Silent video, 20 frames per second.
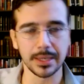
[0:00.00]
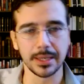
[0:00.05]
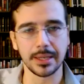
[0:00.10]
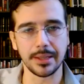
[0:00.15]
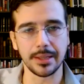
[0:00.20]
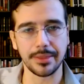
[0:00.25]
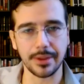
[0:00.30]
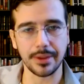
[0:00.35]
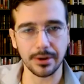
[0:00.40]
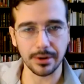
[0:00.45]

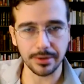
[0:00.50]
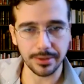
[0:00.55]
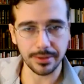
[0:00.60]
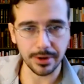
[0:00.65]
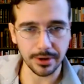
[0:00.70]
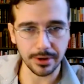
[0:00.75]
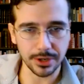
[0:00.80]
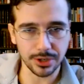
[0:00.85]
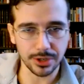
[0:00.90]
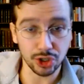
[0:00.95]

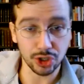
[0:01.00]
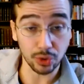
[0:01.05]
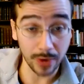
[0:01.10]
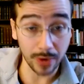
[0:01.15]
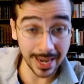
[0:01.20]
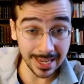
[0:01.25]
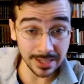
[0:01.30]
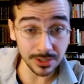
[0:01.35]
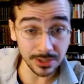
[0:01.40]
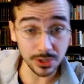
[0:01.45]
Their
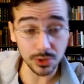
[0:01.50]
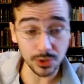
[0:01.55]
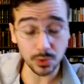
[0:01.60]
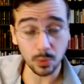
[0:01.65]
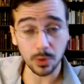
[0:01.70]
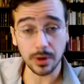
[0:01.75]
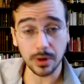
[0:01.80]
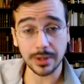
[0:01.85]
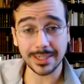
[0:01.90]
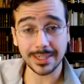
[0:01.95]
trains
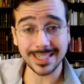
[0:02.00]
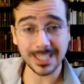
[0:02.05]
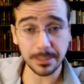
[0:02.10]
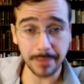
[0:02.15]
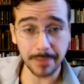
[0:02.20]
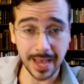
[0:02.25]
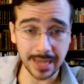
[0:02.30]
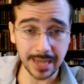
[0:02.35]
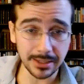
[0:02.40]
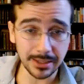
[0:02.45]
were
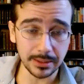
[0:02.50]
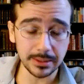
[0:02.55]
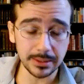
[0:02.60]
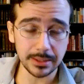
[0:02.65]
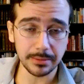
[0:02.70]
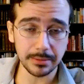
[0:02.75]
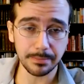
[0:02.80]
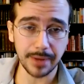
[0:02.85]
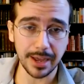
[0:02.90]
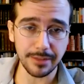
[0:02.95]

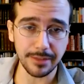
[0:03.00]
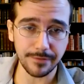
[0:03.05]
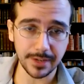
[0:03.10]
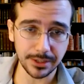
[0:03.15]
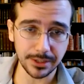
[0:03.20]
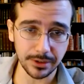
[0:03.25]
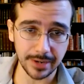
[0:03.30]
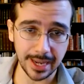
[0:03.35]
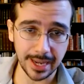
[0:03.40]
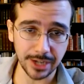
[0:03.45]
dismantled by the
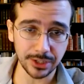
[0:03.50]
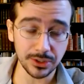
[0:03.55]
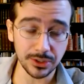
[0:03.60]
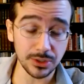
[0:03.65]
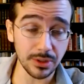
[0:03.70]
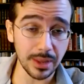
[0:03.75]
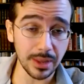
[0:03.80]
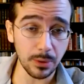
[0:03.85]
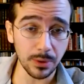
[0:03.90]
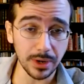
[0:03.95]
victor nation,
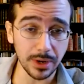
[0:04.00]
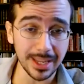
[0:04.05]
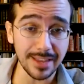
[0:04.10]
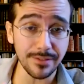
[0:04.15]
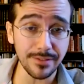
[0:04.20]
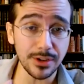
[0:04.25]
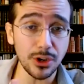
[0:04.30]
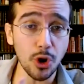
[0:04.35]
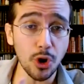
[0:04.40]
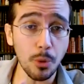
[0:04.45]
so they were
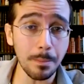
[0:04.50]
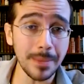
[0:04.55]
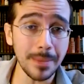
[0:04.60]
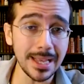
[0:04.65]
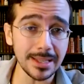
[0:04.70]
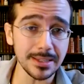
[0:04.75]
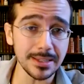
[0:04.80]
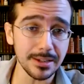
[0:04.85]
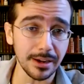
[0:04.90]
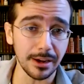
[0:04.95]
given no
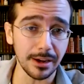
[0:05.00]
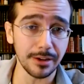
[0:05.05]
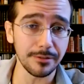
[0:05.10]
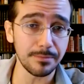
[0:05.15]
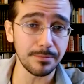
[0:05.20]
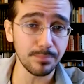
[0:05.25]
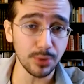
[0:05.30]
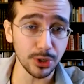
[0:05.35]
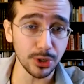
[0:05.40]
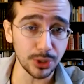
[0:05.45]
means
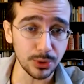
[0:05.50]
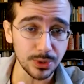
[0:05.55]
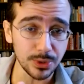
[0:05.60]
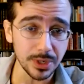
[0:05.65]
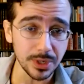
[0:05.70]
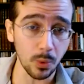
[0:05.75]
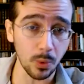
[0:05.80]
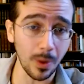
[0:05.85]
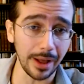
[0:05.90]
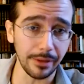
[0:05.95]
of
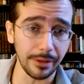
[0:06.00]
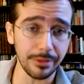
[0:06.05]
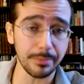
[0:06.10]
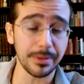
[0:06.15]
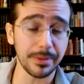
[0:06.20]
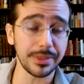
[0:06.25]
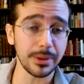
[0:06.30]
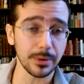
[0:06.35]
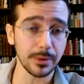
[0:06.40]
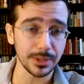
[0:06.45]
producing wealth,
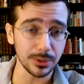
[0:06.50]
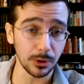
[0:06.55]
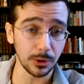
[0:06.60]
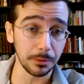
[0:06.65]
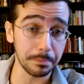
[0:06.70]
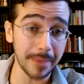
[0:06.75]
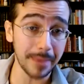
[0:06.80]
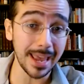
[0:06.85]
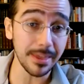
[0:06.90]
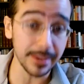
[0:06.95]
but they were
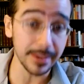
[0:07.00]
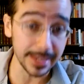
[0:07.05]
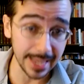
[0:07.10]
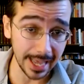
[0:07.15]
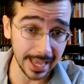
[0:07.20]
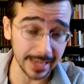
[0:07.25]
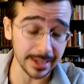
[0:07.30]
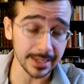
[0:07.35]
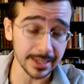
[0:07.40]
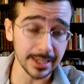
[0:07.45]
told pay the
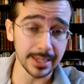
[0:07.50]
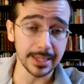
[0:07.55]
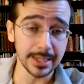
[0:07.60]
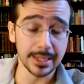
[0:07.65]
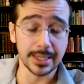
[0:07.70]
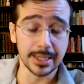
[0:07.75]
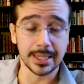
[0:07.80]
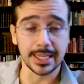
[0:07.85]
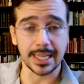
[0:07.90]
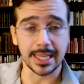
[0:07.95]
debt,
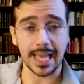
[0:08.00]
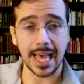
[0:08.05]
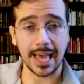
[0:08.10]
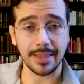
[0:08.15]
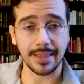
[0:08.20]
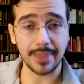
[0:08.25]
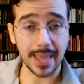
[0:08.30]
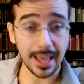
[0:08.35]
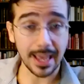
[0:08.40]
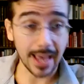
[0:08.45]

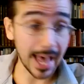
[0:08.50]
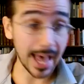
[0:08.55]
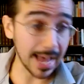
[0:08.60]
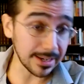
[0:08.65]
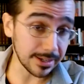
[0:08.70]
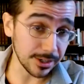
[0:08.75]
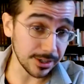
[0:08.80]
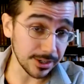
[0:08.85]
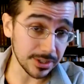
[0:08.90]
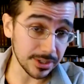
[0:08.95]
and they
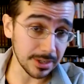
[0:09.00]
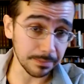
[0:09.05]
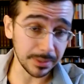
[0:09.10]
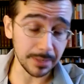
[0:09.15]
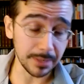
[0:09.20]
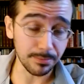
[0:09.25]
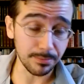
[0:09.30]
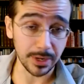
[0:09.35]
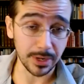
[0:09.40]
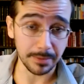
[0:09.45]
had to just
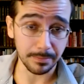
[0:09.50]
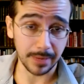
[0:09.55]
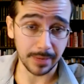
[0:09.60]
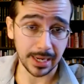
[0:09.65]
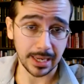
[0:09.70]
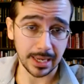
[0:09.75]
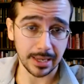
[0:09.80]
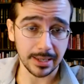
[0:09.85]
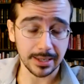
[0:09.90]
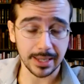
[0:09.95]
simply print
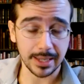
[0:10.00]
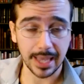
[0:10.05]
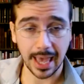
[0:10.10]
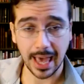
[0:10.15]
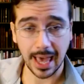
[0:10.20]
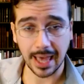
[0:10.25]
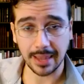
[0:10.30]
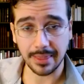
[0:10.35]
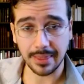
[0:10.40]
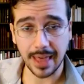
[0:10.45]
money.
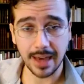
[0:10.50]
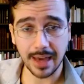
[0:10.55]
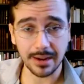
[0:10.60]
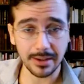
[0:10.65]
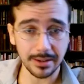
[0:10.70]
And that,